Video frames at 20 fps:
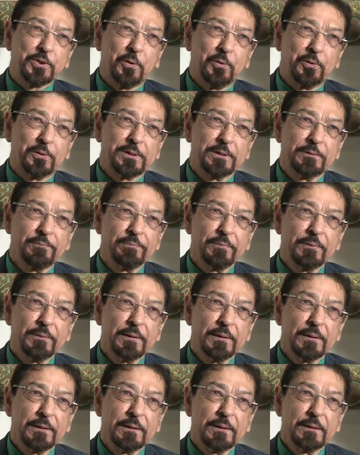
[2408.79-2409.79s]
old.
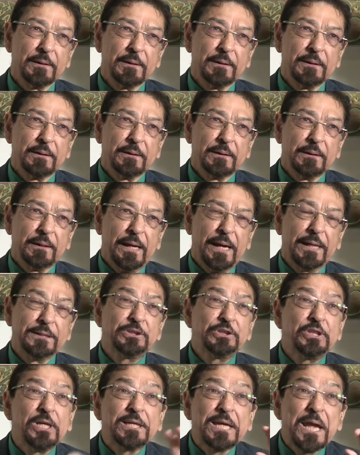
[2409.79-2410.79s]
And
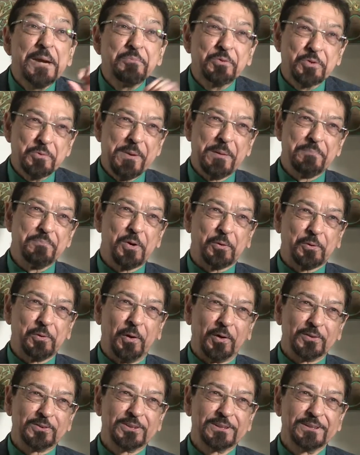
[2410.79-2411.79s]
she came to my book
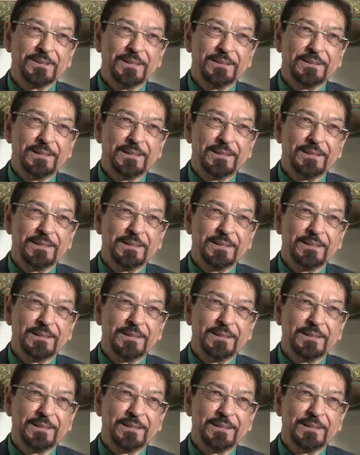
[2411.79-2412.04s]
launch.